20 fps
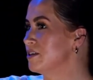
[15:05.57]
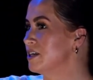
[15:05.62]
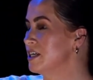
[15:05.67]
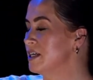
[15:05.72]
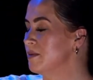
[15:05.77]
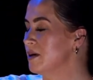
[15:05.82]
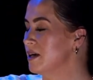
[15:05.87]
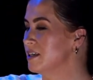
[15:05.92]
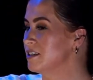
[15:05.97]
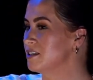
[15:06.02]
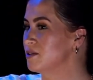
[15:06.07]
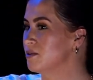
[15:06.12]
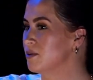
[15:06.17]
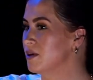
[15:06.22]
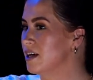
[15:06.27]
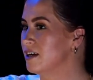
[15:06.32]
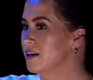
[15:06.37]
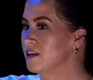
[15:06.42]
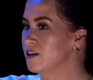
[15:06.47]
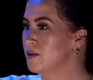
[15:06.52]
He passed
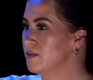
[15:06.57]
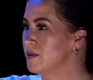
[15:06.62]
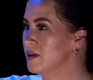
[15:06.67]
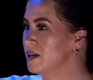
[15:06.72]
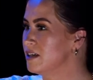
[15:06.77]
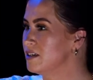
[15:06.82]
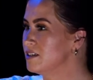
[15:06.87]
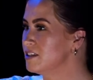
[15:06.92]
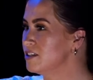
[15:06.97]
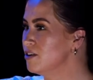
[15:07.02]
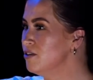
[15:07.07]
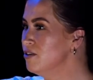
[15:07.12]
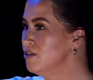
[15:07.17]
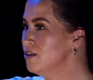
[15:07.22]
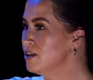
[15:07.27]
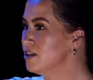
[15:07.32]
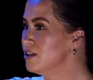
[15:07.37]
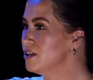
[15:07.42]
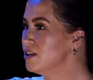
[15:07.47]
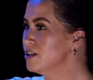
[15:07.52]
away a couple of years ago,
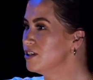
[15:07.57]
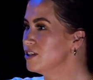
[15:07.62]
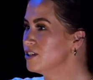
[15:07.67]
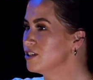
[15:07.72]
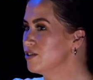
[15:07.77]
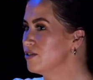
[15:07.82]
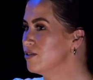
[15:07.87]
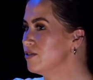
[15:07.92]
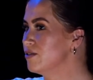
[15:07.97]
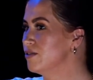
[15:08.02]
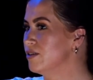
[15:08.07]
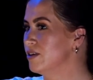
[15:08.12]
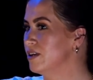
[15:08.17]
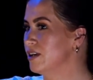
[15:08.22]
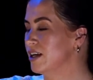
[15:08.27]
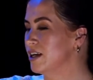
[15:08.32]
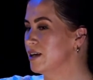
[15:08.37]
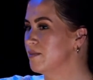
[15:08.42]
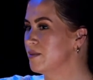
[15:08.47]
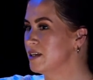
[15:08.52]
so
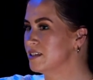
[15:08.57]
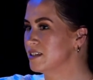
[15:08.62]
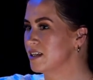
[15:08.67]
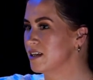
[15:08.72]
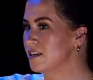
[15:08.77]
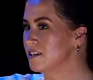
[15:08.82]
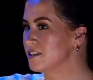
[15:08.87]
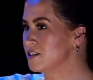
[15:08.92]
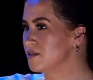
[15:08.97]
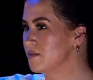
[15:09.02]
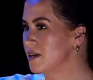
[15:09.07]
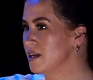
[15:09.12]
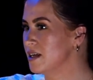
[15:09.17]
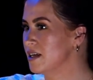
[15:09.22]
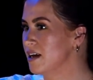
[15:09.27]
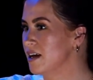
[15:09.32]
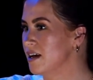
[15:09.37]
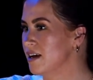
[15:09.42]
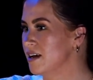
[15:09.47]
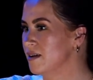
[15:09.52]
like it means a lot to
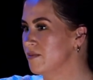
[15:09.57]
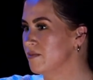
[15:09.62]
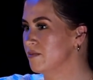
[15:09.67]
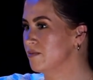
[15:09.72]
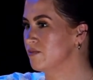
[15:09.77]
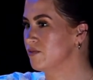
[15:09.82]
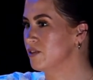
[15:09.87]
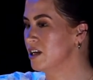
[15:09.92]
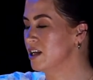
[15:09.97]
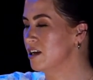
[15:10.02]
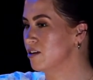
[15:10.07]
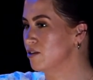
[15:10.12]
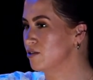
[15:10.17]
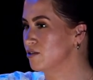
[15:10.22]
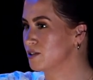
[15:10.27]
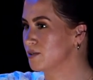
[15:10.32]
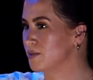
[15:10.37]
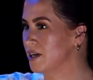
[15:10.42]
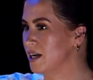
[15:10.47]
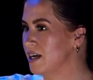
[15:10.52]
me, really
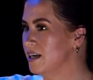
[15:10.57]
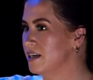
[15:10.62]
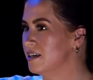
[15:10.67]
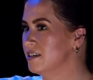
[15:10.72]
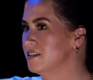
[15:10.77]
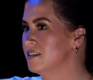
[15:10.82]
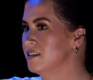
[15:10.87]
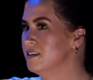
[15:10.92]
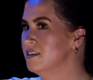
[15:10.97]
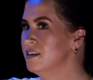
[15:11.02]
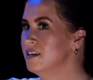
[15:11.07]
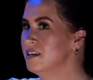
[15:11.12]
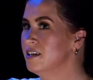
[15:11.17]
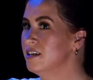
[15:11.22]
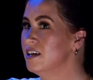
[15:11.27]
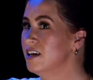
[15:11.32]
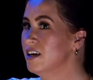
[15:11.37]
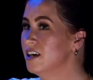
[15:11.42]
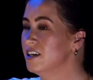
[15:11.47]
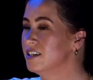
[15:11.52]
close to my heart, and
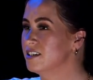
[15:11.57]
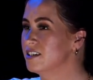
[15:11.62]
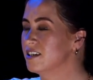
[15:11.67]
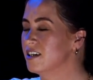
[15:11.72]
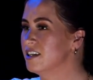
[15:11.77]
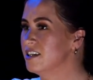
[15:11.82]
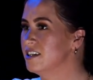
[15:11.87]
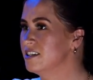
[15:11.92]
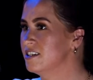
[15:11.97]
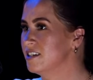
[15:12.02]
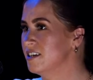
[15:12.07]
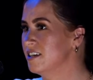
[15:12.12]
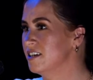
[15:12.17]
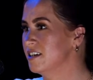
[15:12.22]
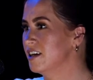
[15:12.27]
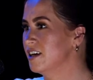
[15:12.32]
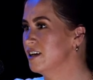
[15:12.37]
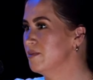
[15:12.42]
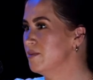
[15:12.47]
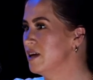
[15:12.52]
I decided to
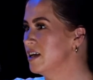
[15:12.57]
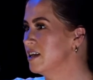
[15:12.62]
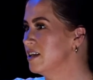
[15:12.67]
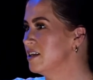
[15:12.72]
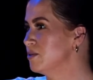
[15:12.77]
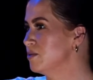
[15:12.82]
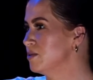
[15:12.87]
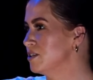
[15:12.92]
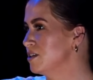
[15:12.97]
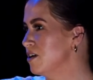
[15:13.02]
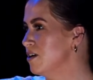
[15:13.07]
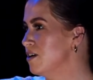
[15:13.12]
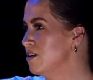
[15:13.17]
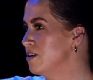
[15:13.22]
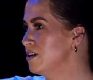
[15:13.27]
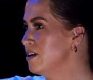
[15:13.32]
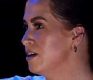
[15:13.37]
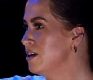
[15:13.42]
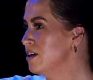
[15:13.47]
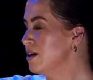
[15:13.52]
kind of make it into a
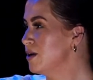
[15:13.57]
song.